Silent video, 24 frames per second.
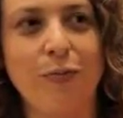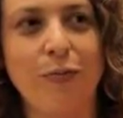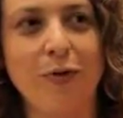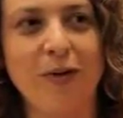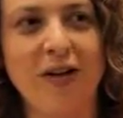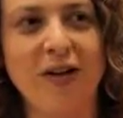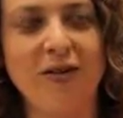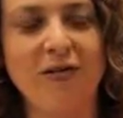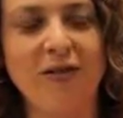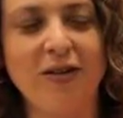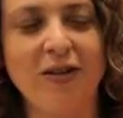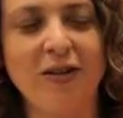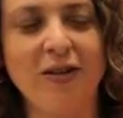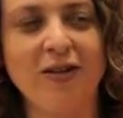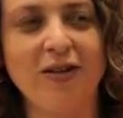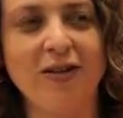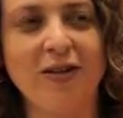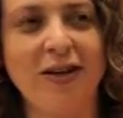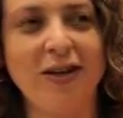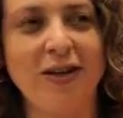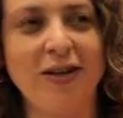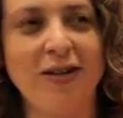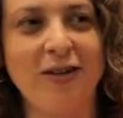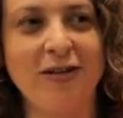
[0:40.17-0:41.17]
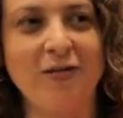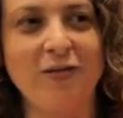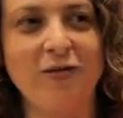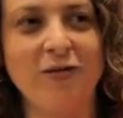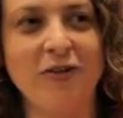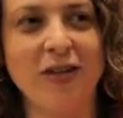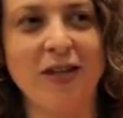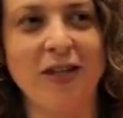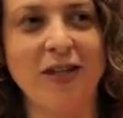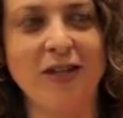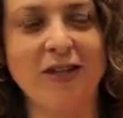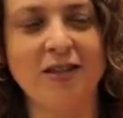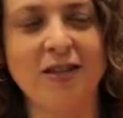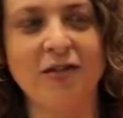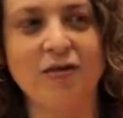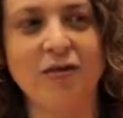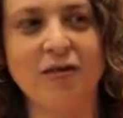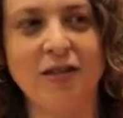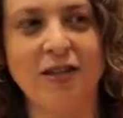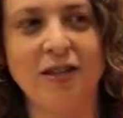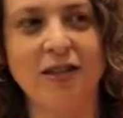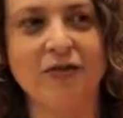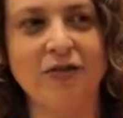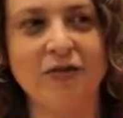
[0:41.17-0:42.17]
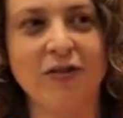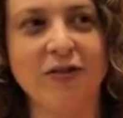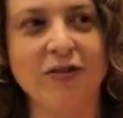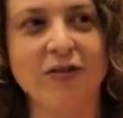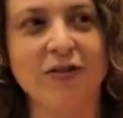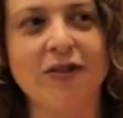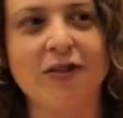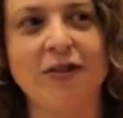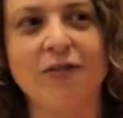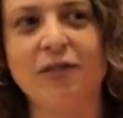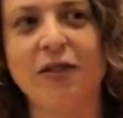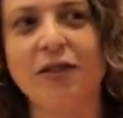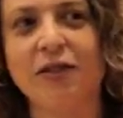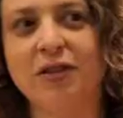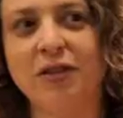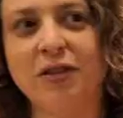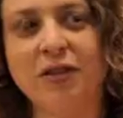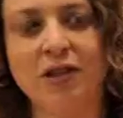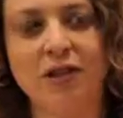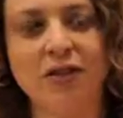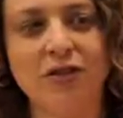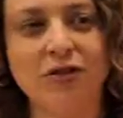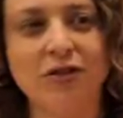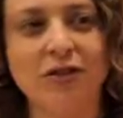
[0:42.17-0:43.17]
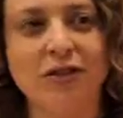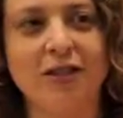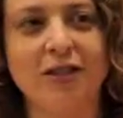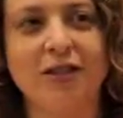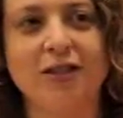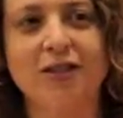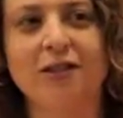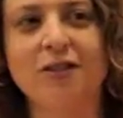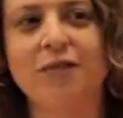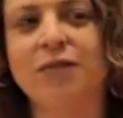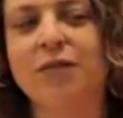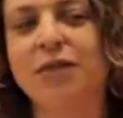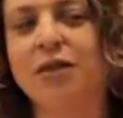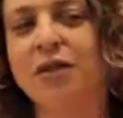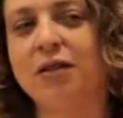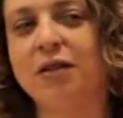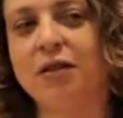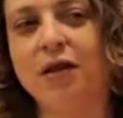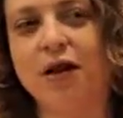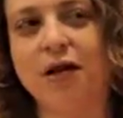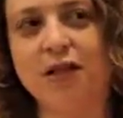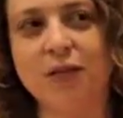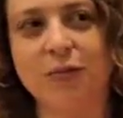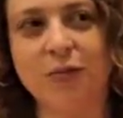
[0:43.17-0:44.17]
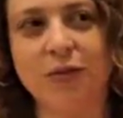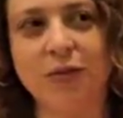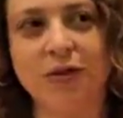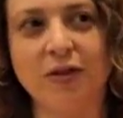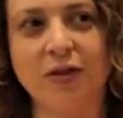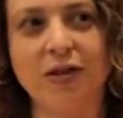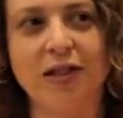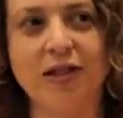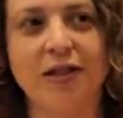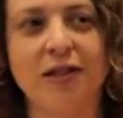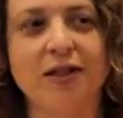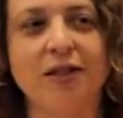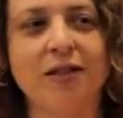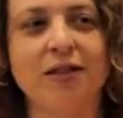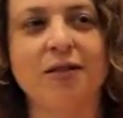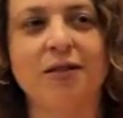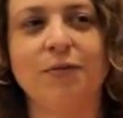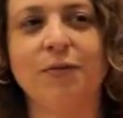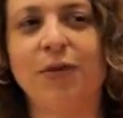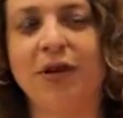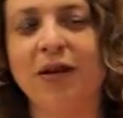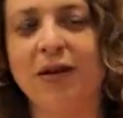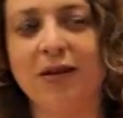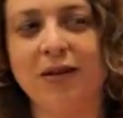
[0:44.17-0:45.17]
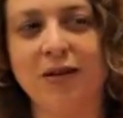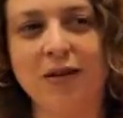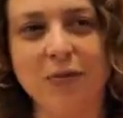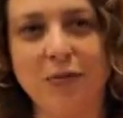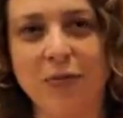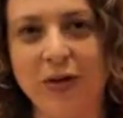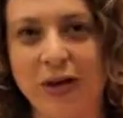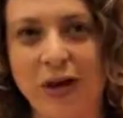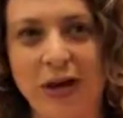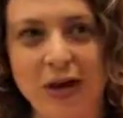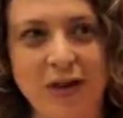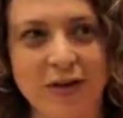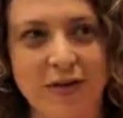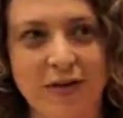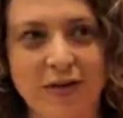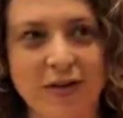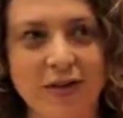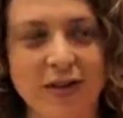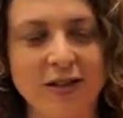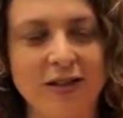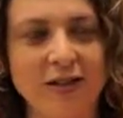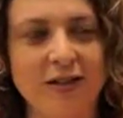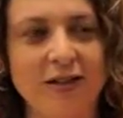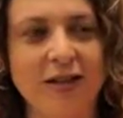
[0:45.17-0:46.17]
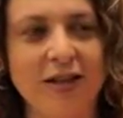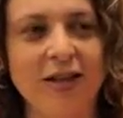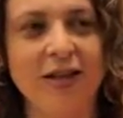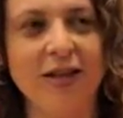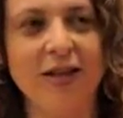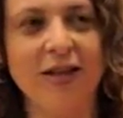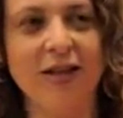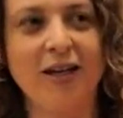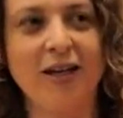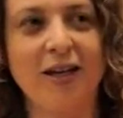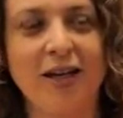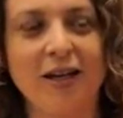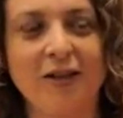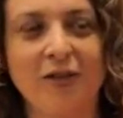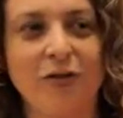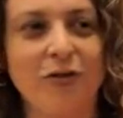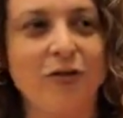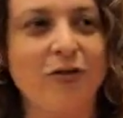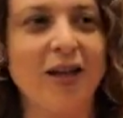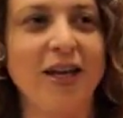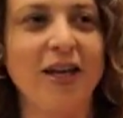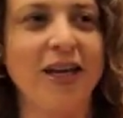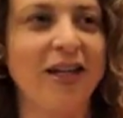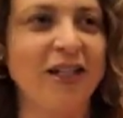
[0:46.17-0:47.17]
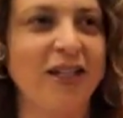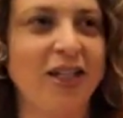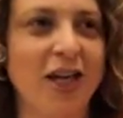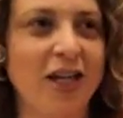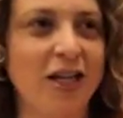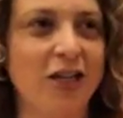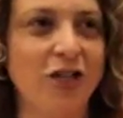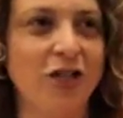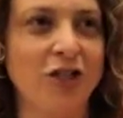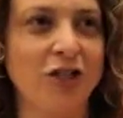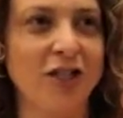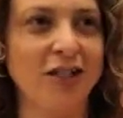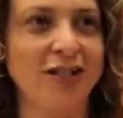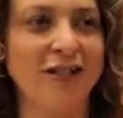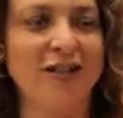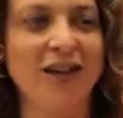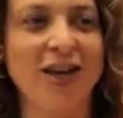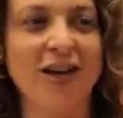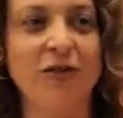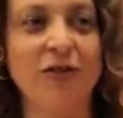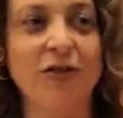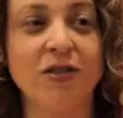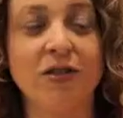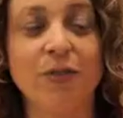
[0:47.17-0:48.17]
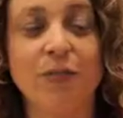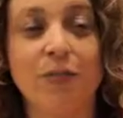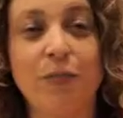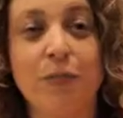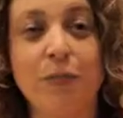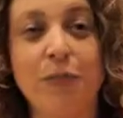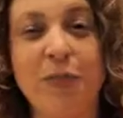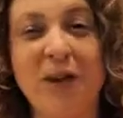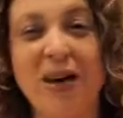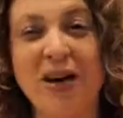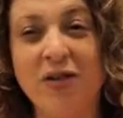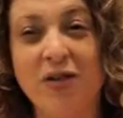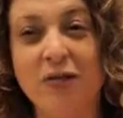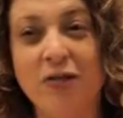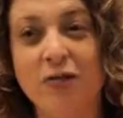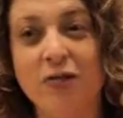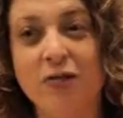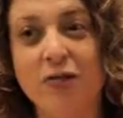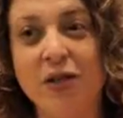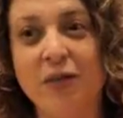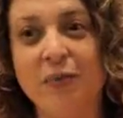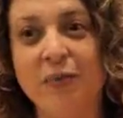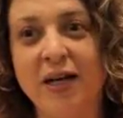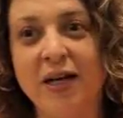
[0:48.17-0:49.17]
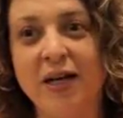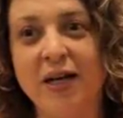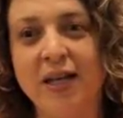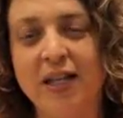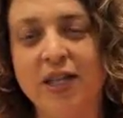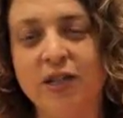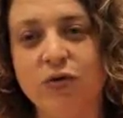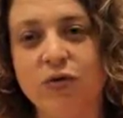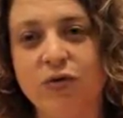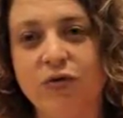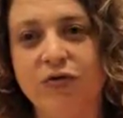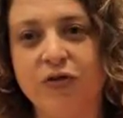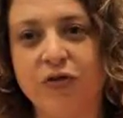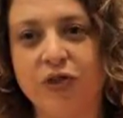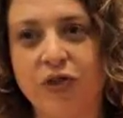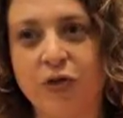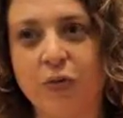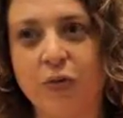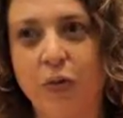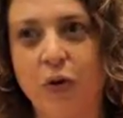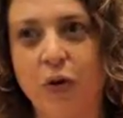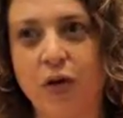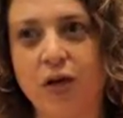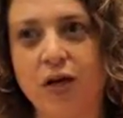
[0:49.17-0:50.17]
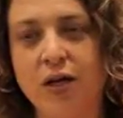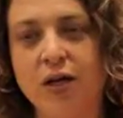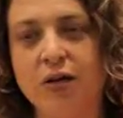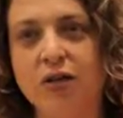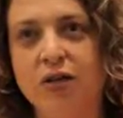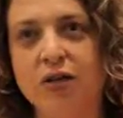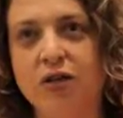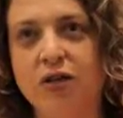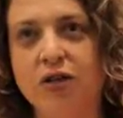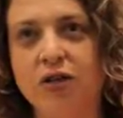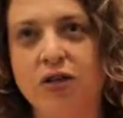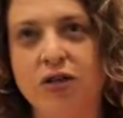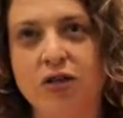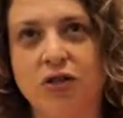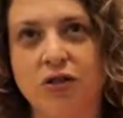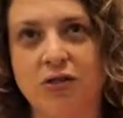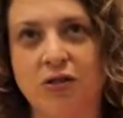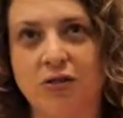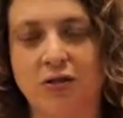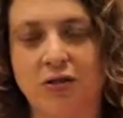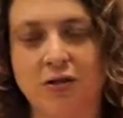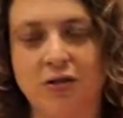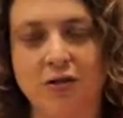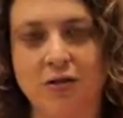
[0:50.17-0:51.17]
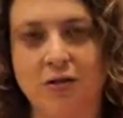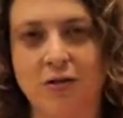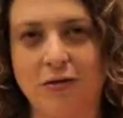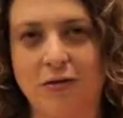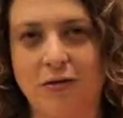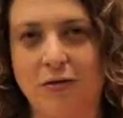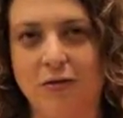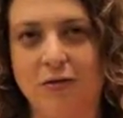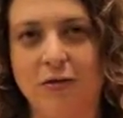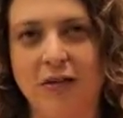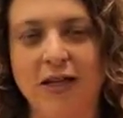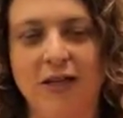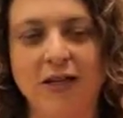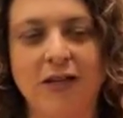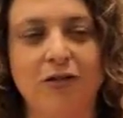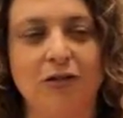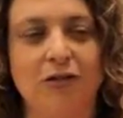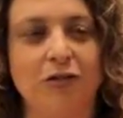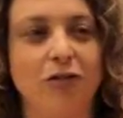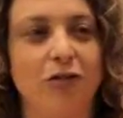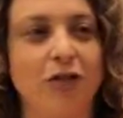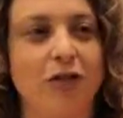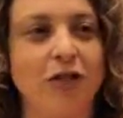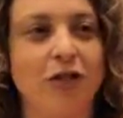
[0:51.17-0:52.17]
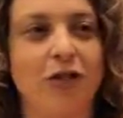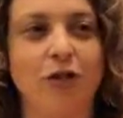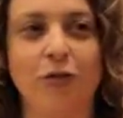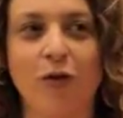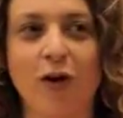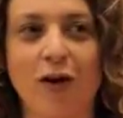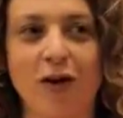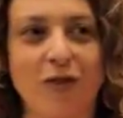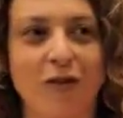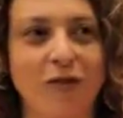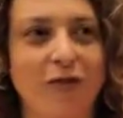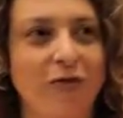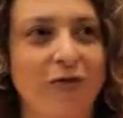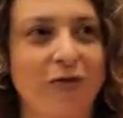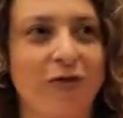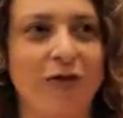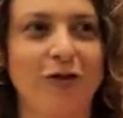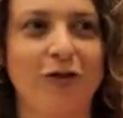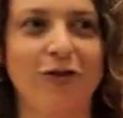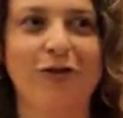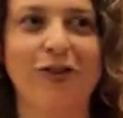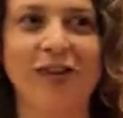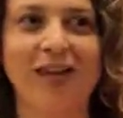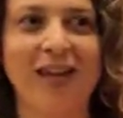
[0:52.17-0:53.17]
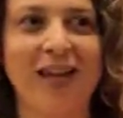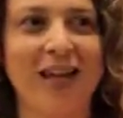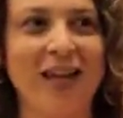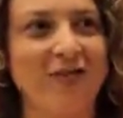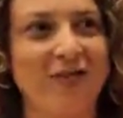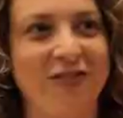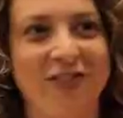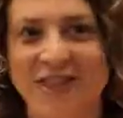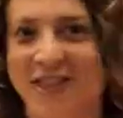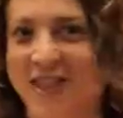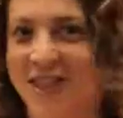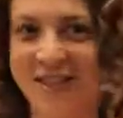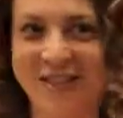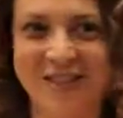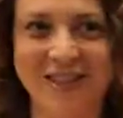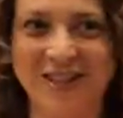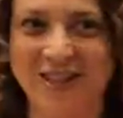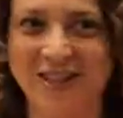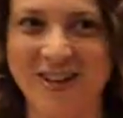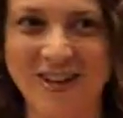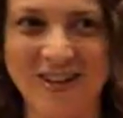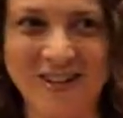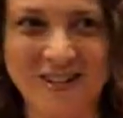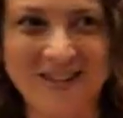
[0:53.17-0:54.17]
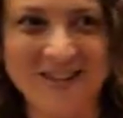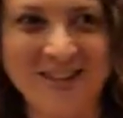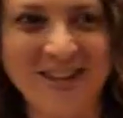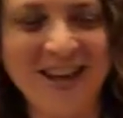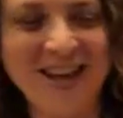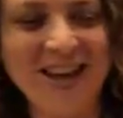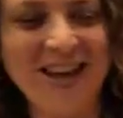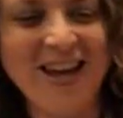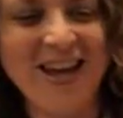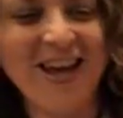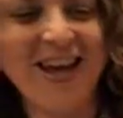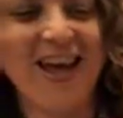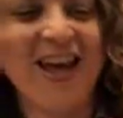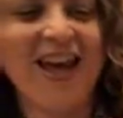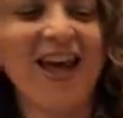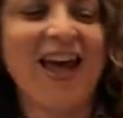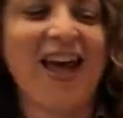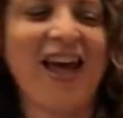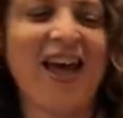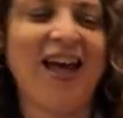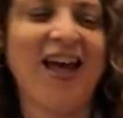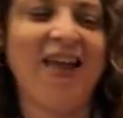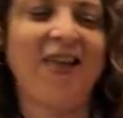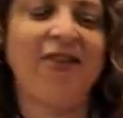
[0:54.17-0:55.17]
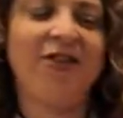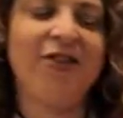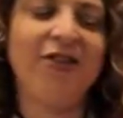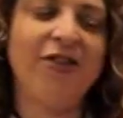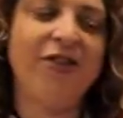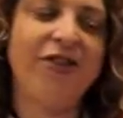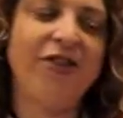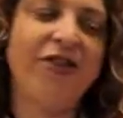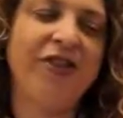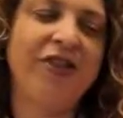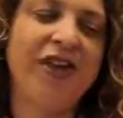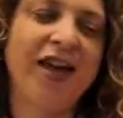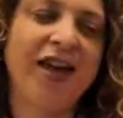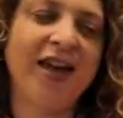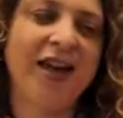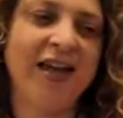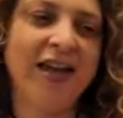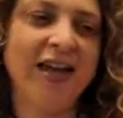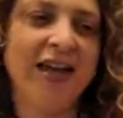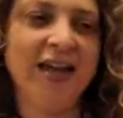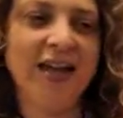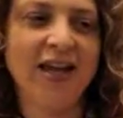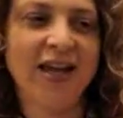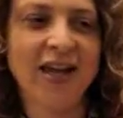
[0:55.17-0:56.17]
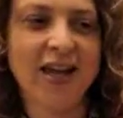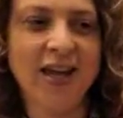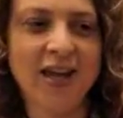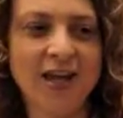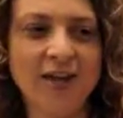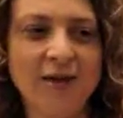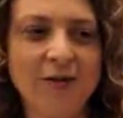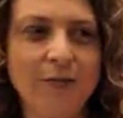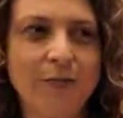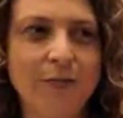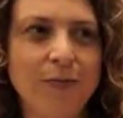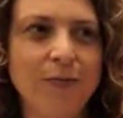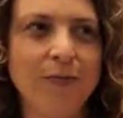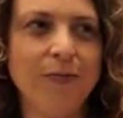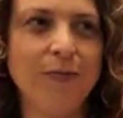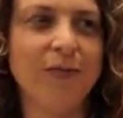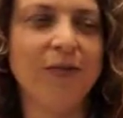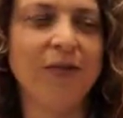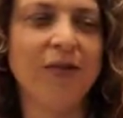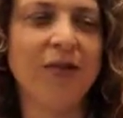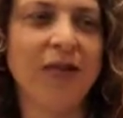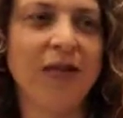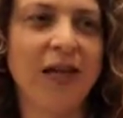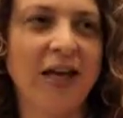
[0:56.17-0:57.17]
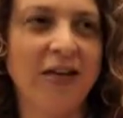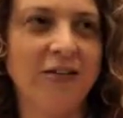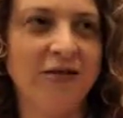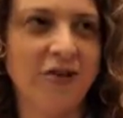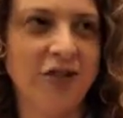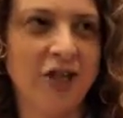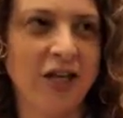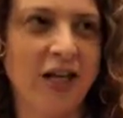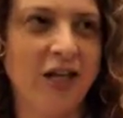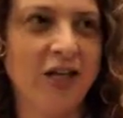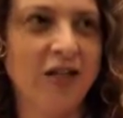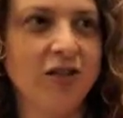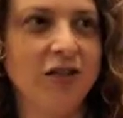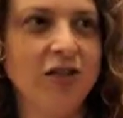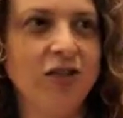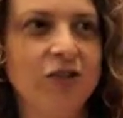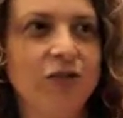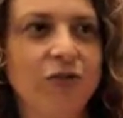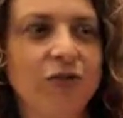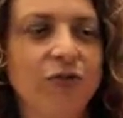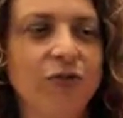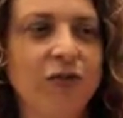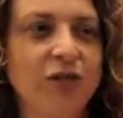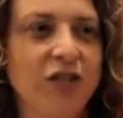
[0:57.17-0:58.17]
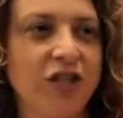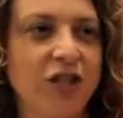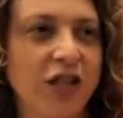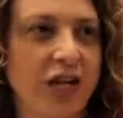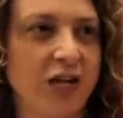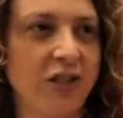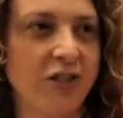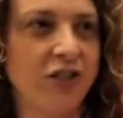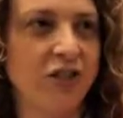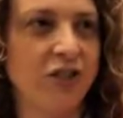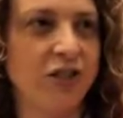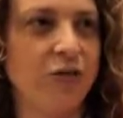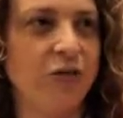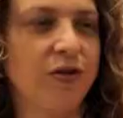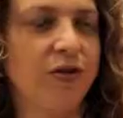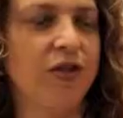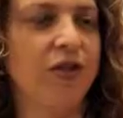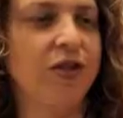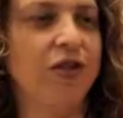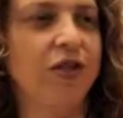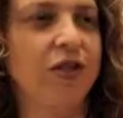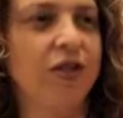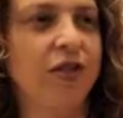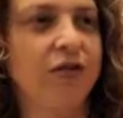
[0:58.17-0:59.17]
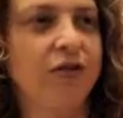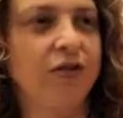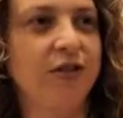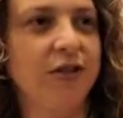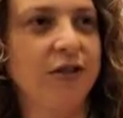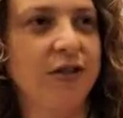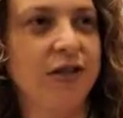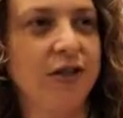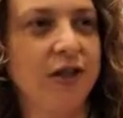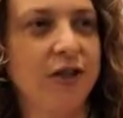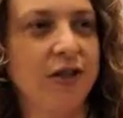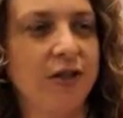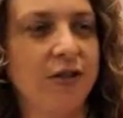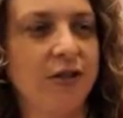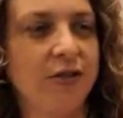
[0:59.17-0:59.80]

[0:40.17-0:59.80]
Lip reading: But I really created them for kids that were different, and multiculturalism, and hospital kids, and Paralympic athletes. And so then I changed it, and that was about when my kids were first born. So my kids are turning 12, so 11 years ago. And then life changed with challenges with our children, and